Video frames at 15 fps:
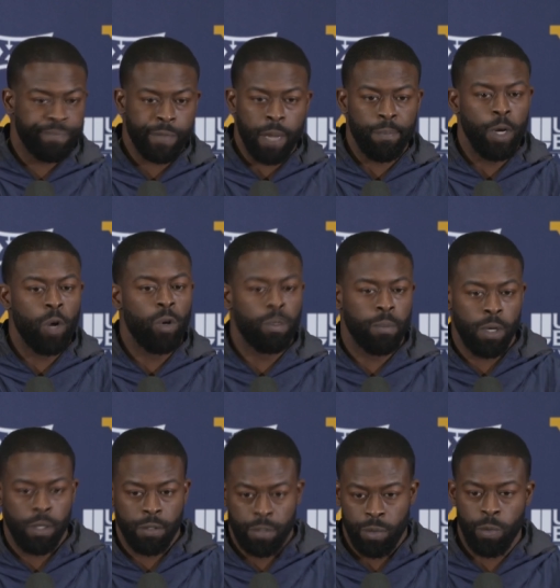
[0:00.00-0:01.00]
I'm going
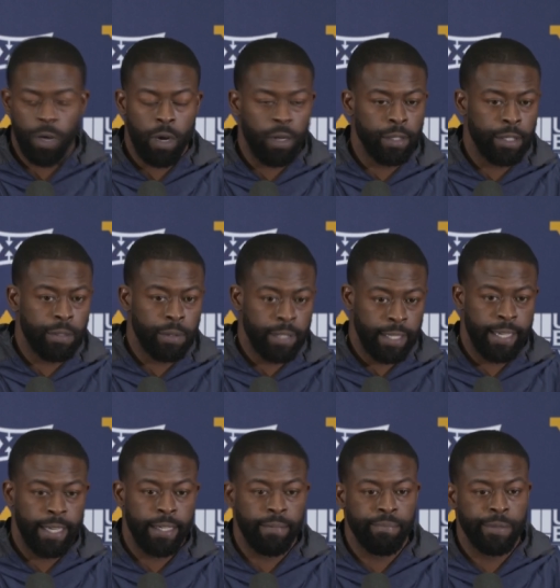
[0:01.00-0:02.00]
balls to the wall. I'm going to
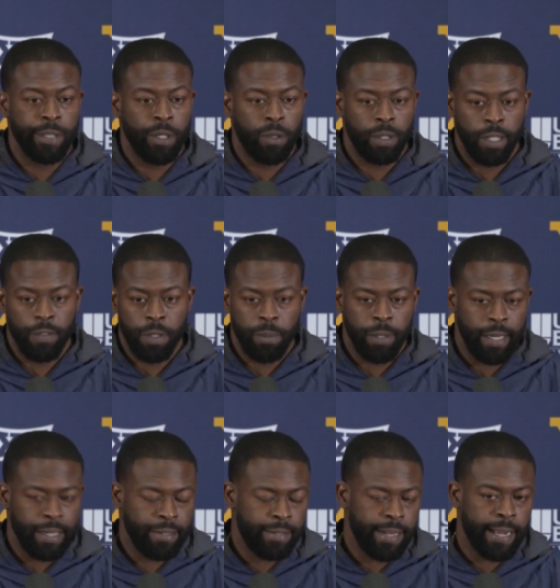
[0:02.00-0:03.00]
get it, you know, on every play.
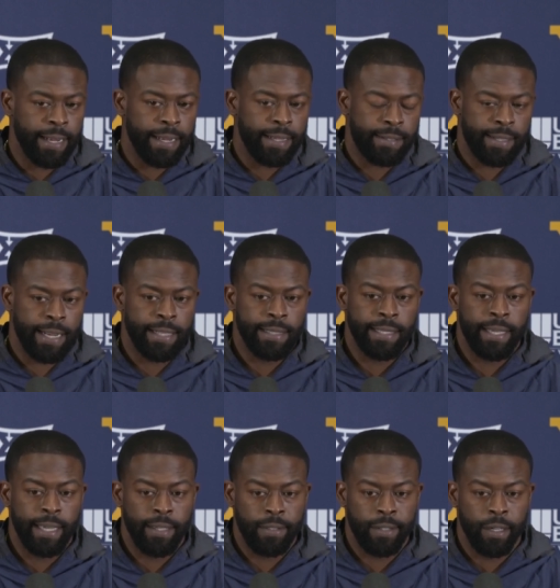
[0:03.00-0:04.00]
That's not the
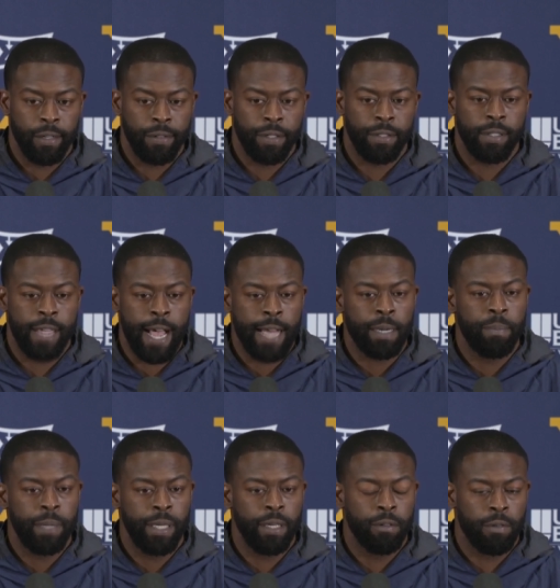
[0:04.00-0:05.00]
case here. There's got to
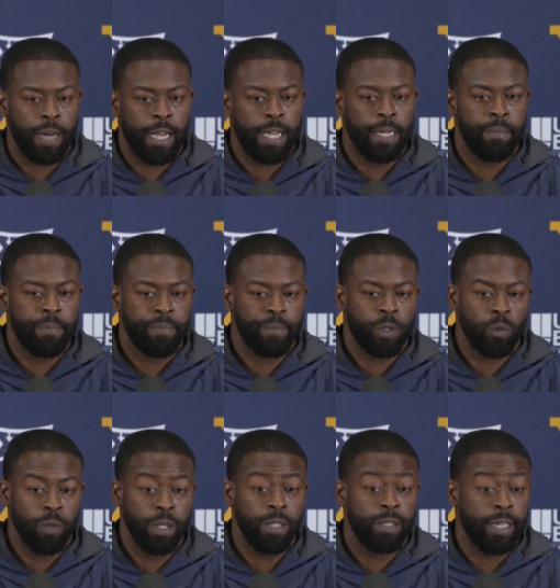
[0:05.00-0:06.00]
be a rhyme, a
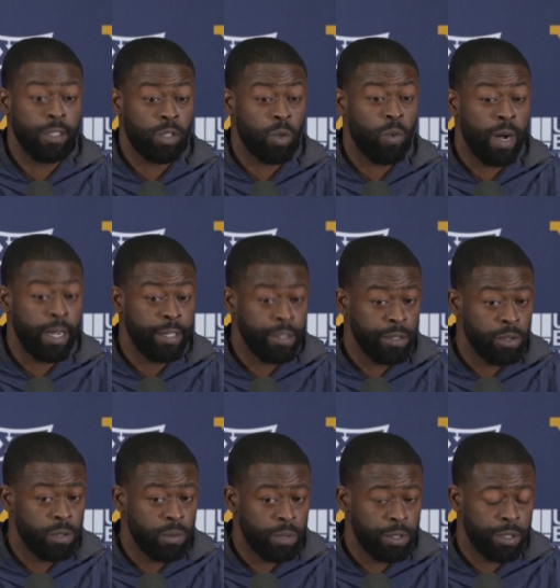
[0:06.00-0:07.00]
reason as to why you're
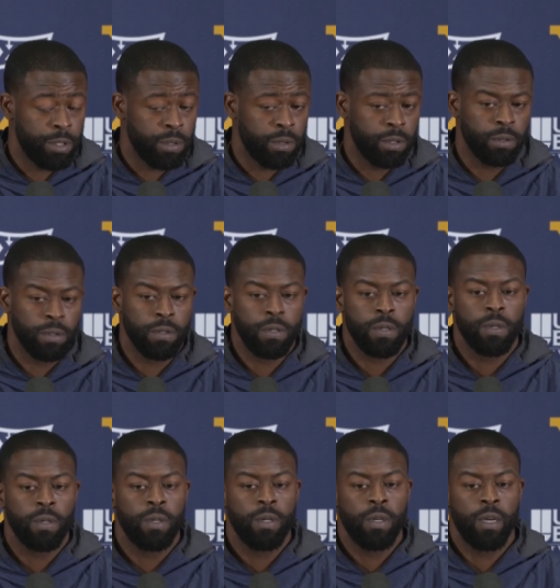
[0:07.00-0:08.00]
doing what you're doing,
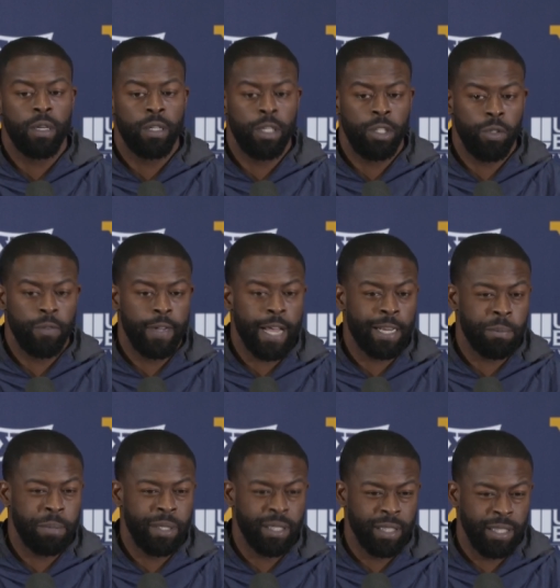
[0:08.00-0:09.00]
and then you've got to
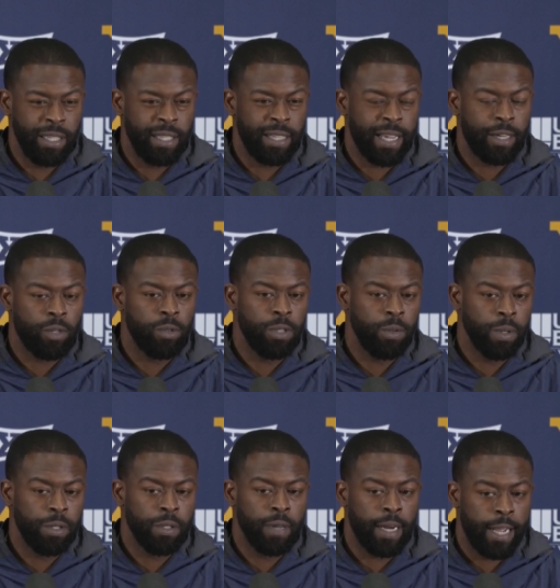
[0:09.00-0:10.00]
be elite, not only
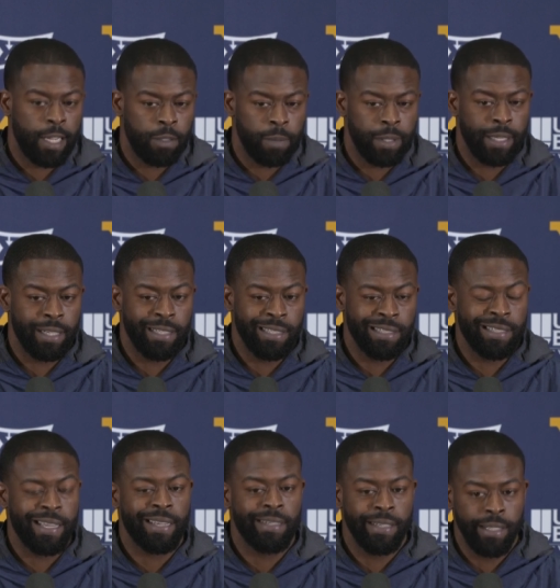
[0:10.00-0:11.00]
with your eyes, but then in the
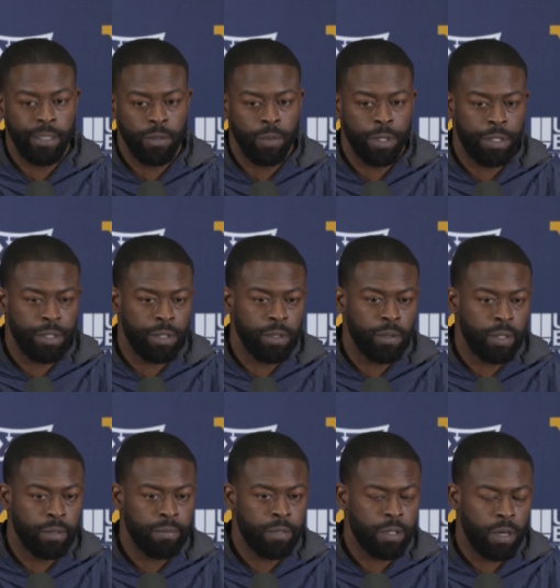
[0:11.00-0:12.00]
technique in which you're doing
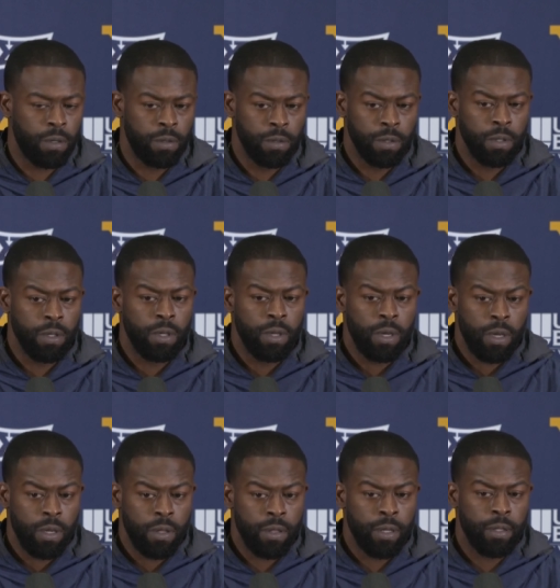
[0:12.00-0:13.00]
it. So
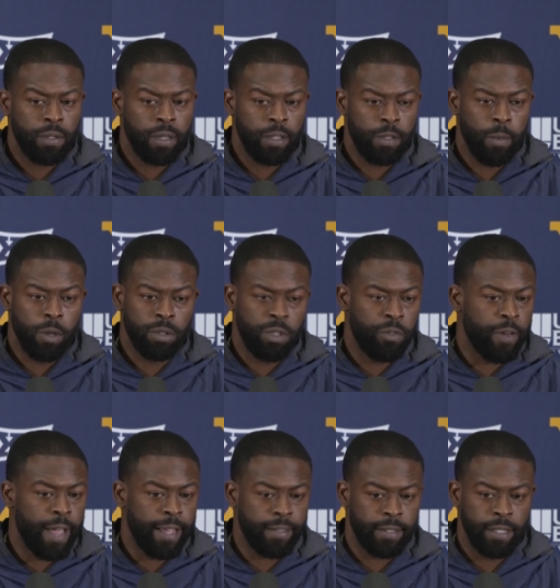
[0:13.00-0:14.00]
it's
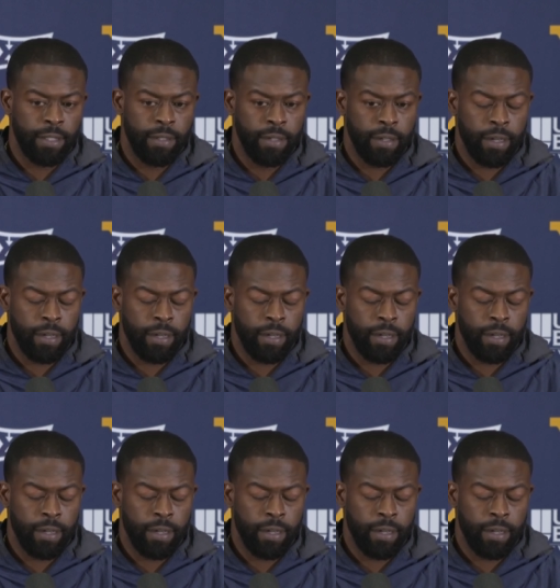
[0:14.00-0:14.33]
multifaceted.